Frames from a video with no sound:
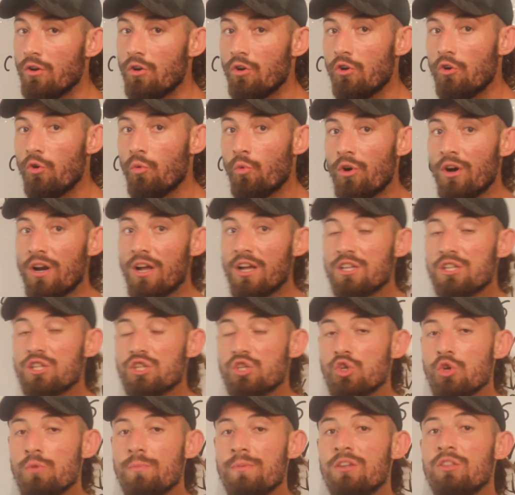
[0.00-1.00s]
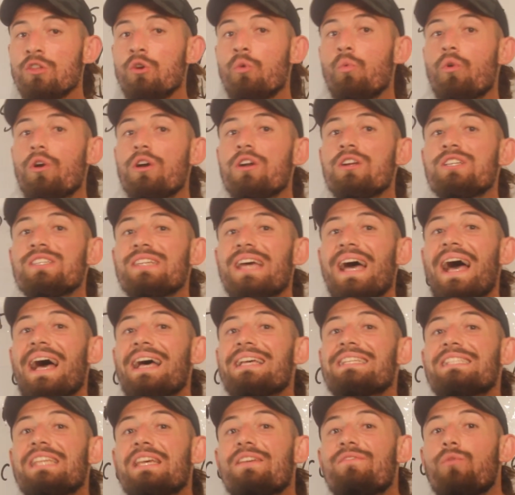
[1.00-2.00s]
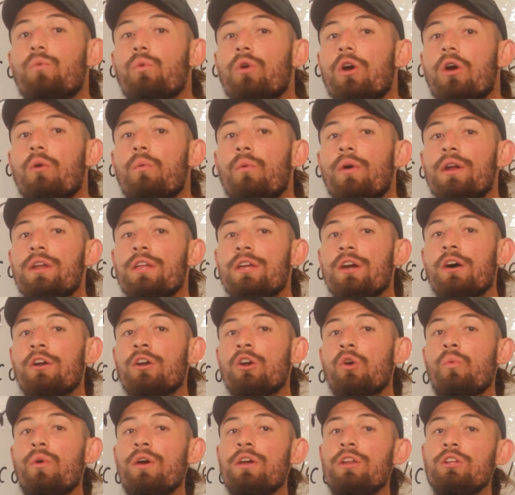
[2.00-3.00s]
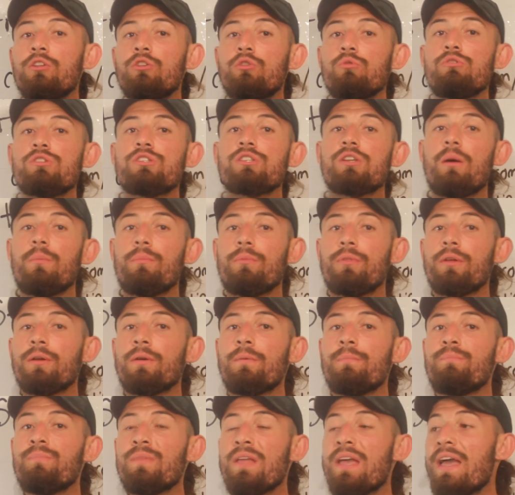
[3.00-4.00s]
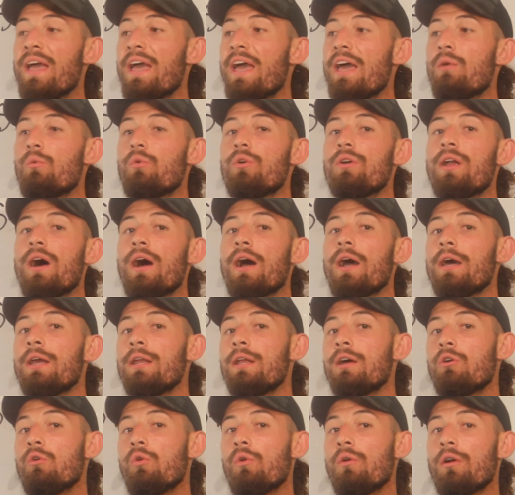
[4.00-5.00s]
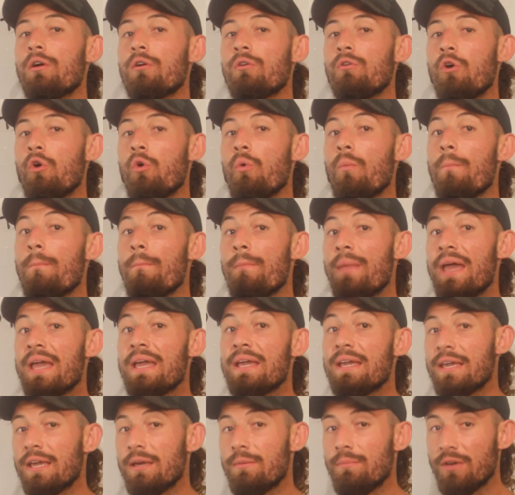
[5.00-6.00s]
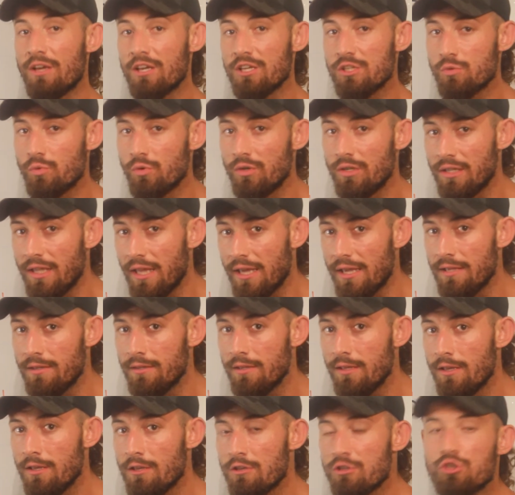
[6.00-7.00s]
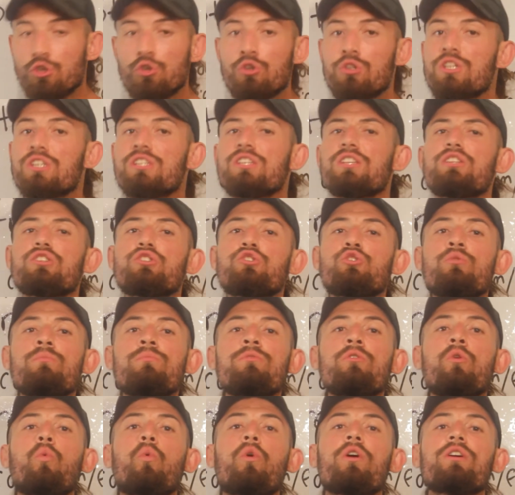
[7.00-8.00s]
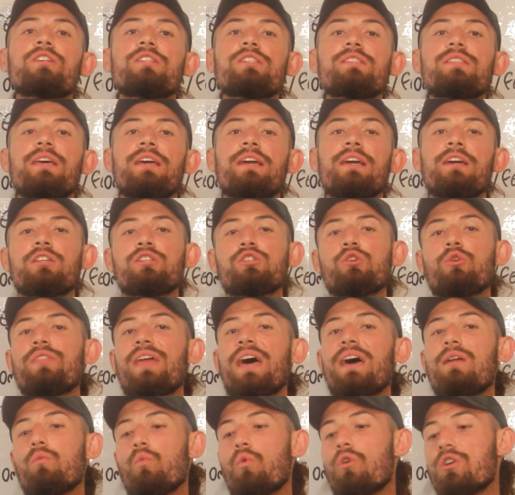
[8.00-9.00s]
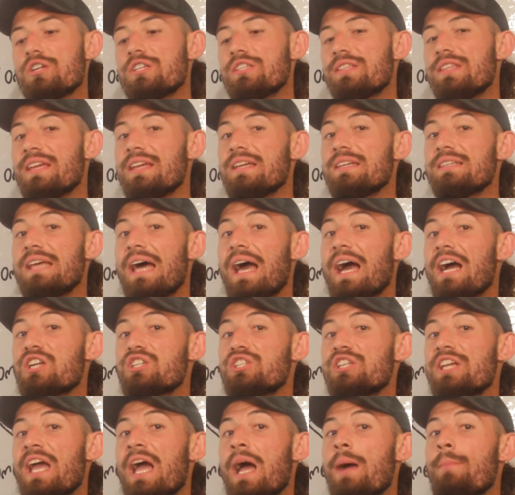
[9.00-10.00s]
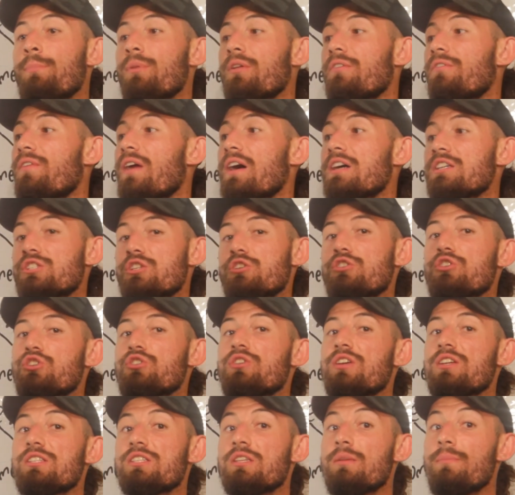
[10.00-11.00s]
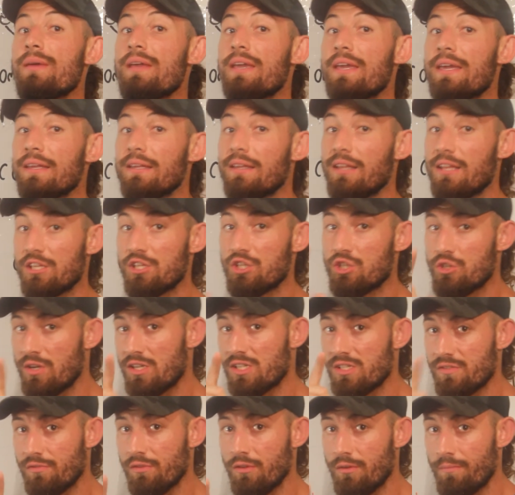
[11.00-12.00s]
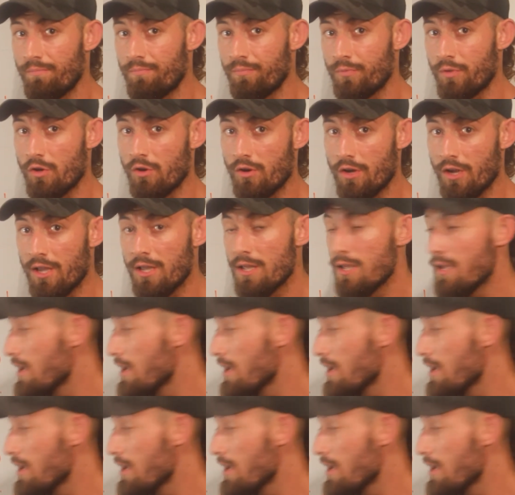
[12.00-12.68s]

we're assuming the worst as if we're already on our way to do something and we're not going to quote unquote make it because we're late. So you just assume the worst thing, so that worst thing actually amplifies your stress to make it less stressful, okay?